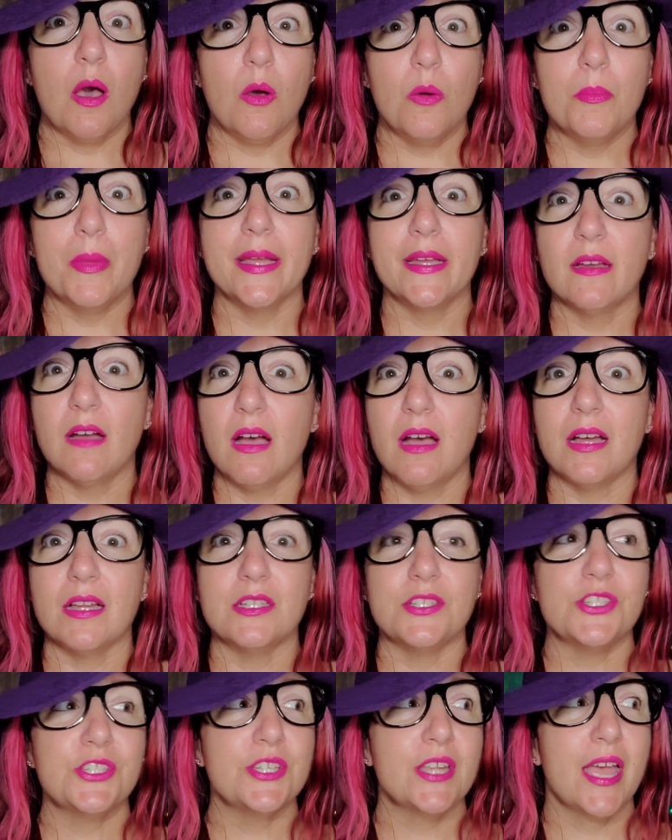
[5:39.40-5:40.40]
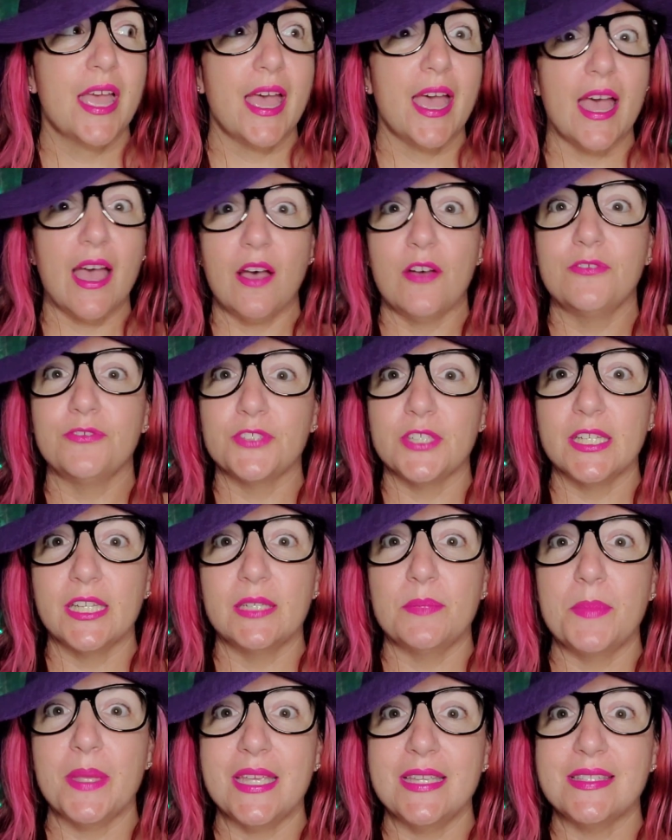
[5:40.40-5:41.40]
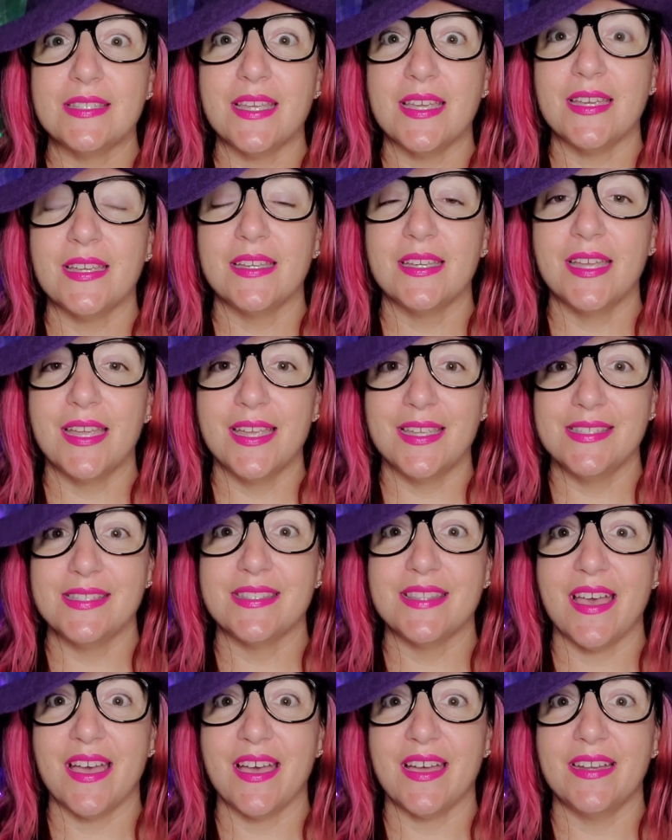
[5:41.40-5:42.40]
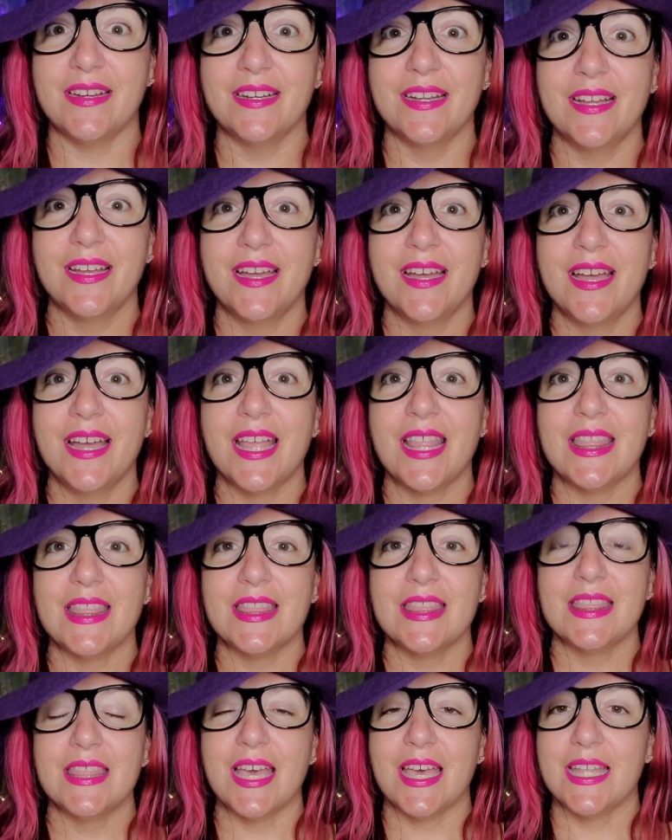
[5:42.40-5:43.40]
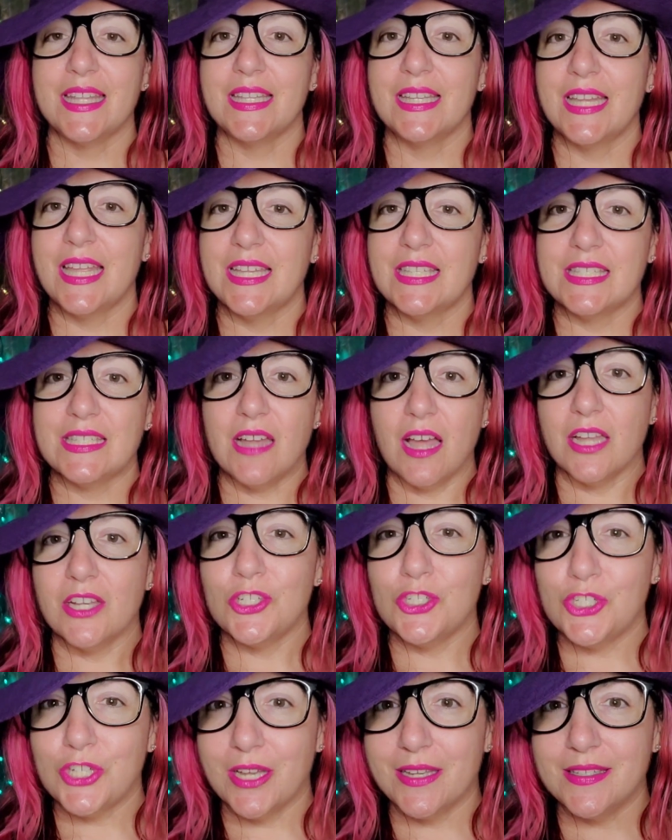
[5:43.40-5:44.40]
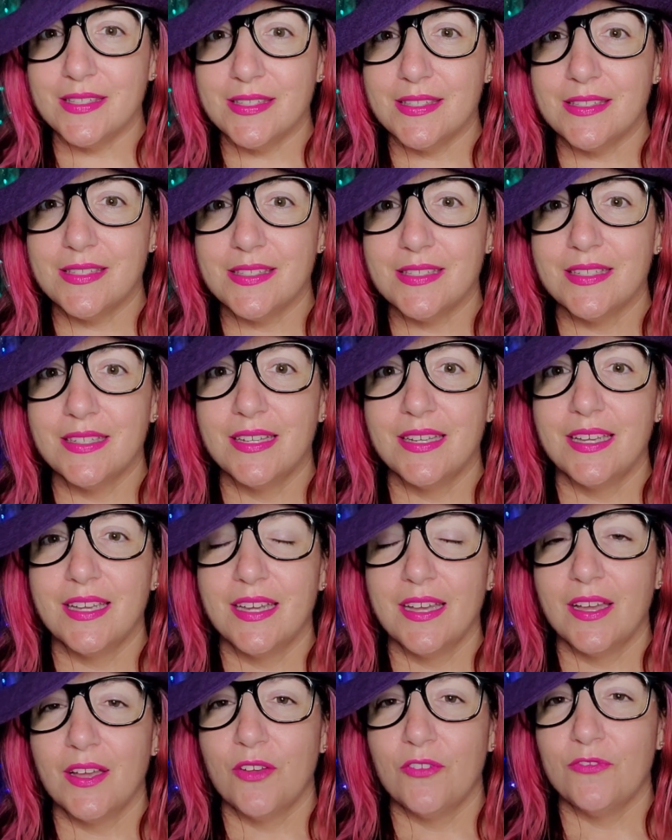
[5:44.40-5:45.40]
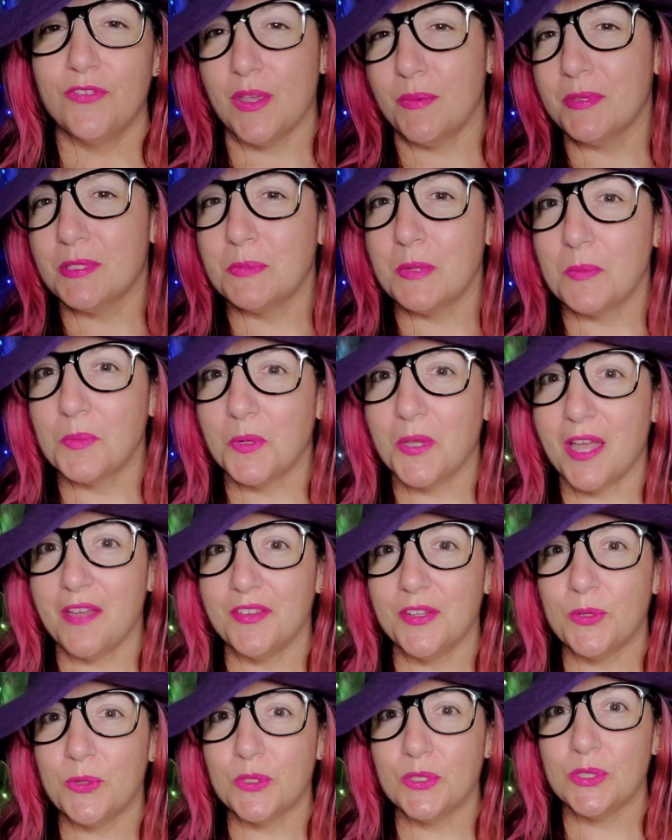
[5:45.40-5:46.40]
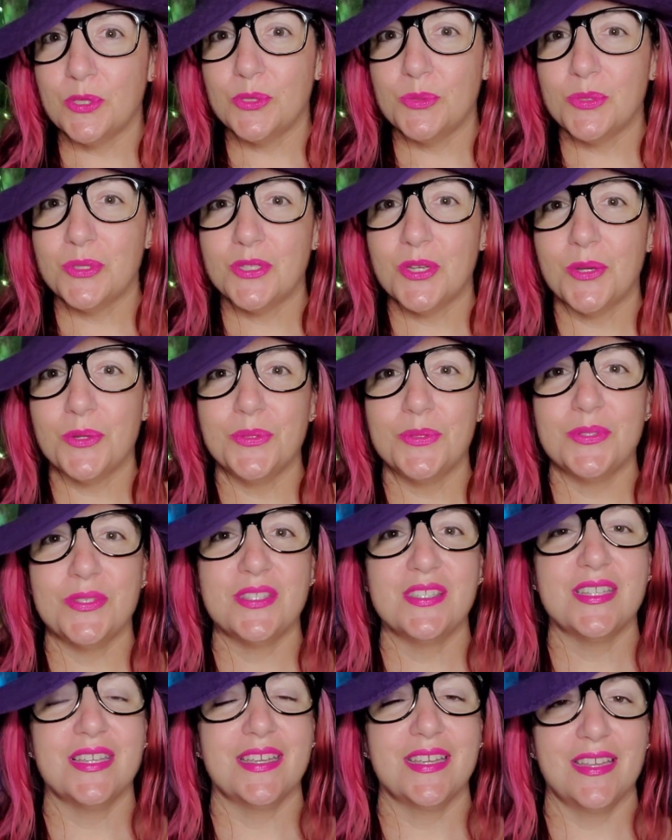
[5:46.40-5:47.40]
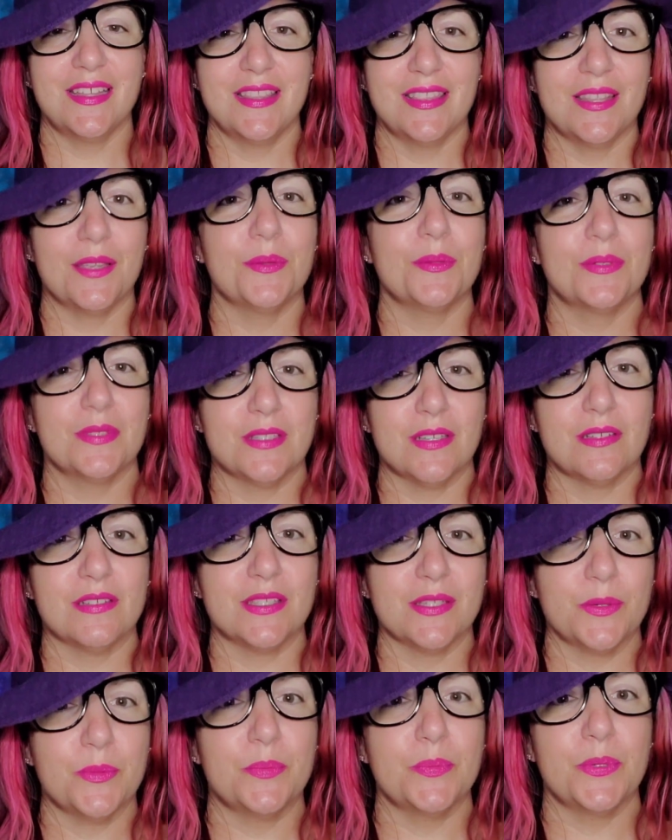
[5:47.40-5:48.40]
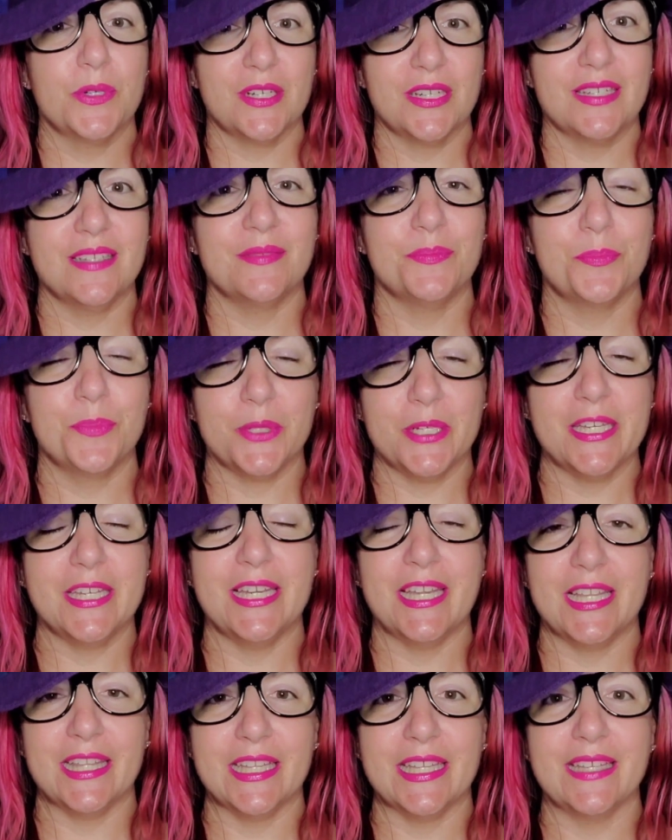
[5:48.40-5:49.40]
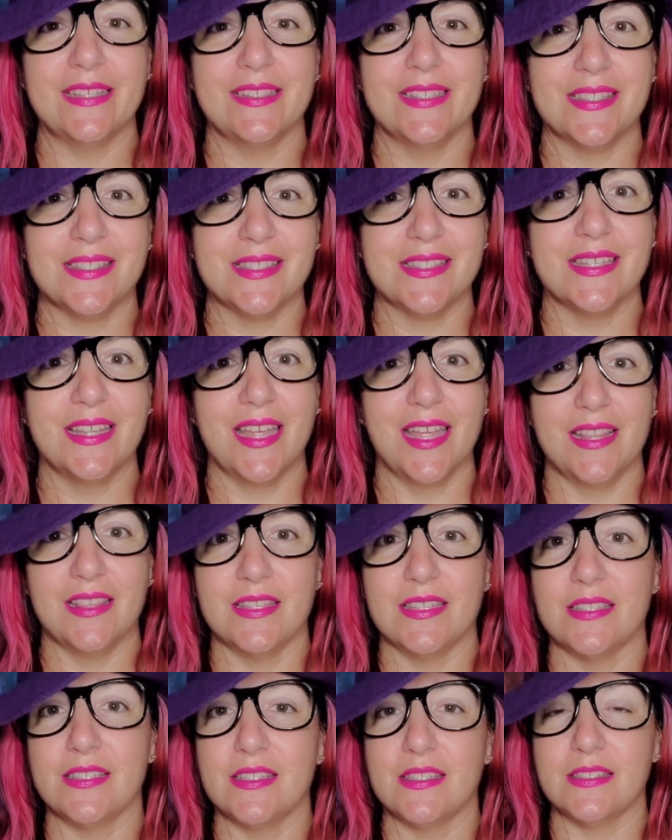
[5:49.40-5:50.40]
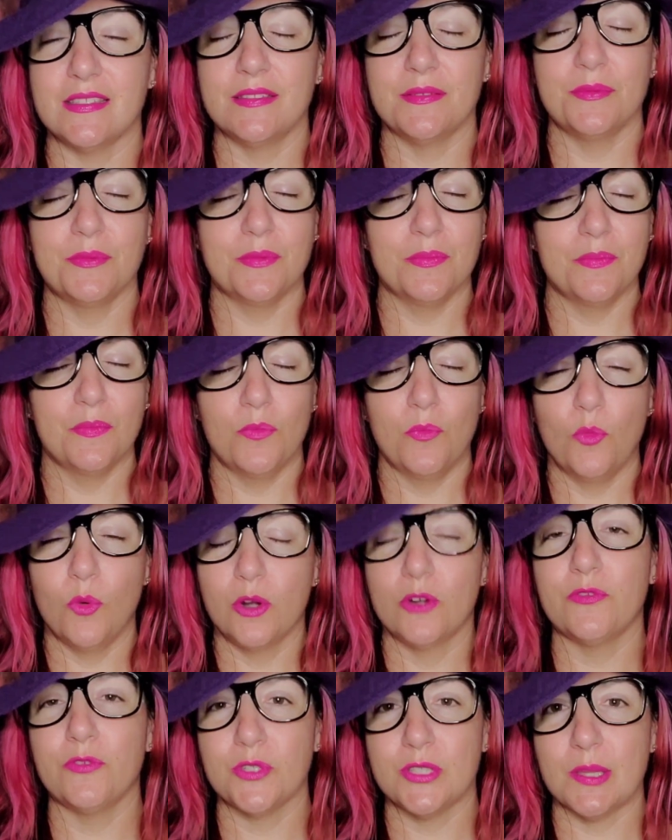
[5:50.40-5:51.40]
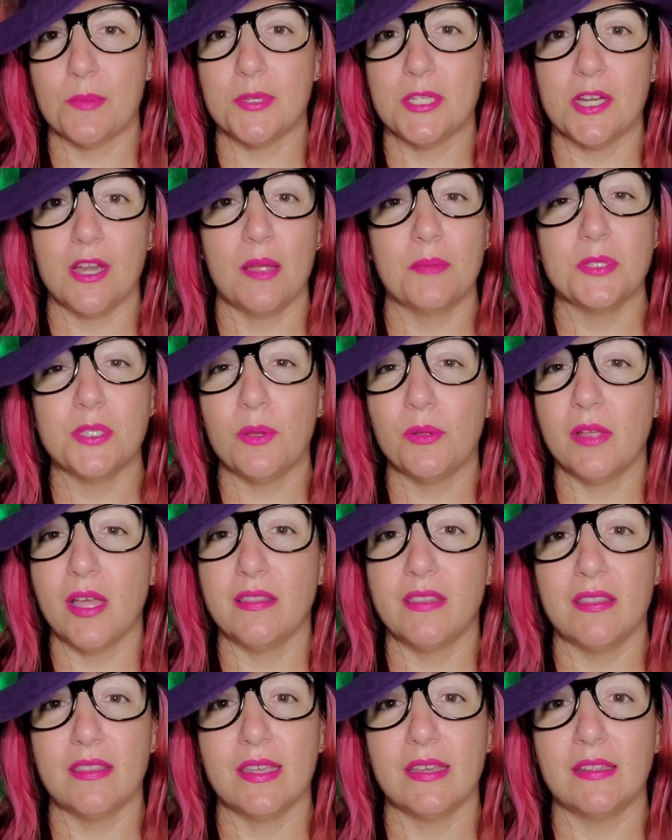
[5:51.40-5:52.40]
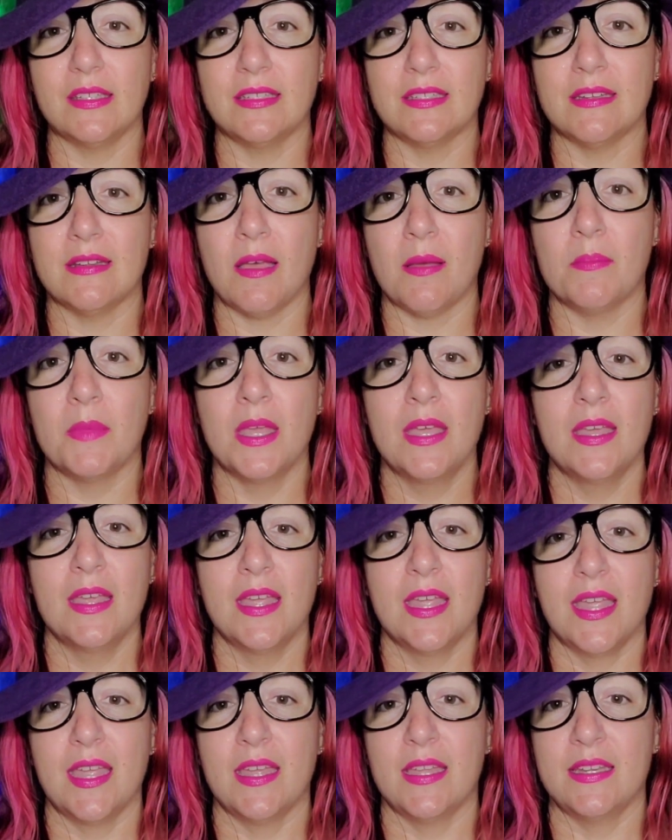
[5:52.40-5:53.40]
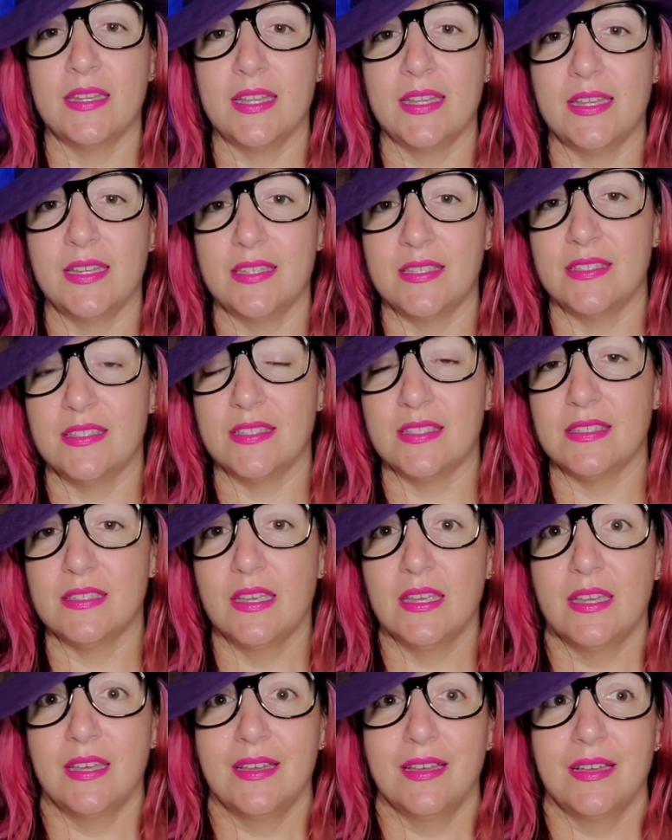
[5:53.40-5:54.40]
oh my gosh, how freaking amazing is that? That it's not just famous people having cool tombstones. There was also pretty neat things in this wonderful cemetery. I'm so glad that they cleaned it up and it is